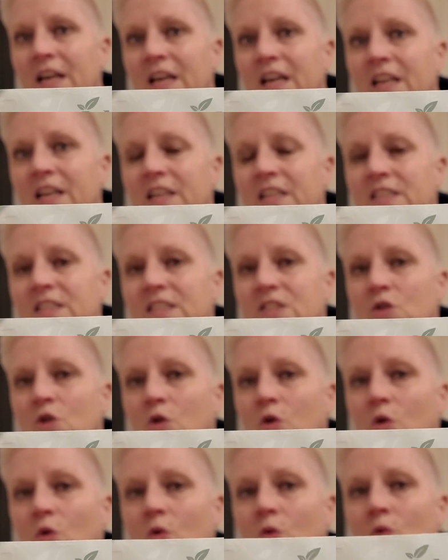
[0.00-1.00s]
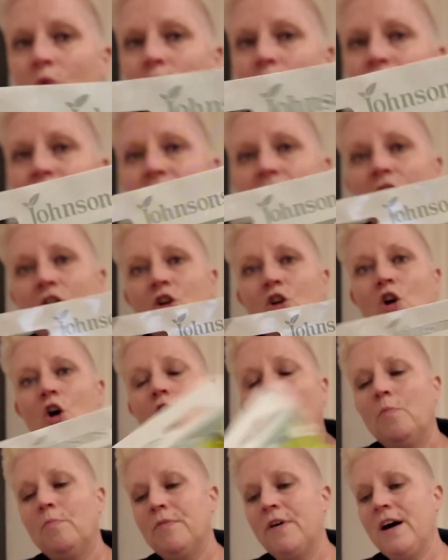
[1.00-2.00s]
It is called
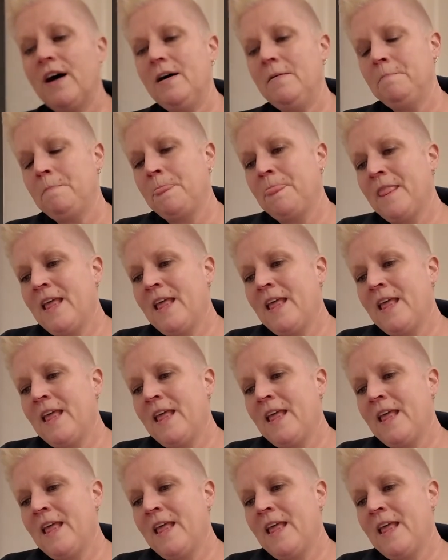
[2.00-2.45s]
Cobra.